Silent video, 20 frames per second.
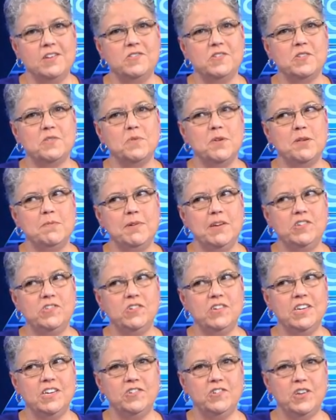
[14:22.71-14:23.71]
You just want to be
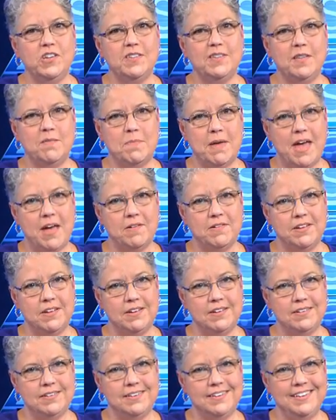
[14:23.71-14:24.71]
judicious about
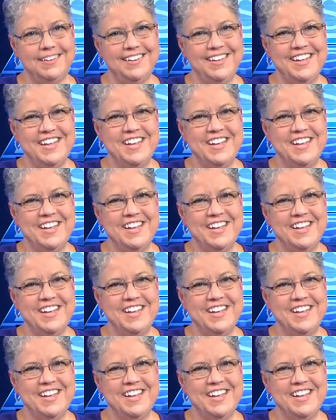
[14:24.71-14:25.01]
it.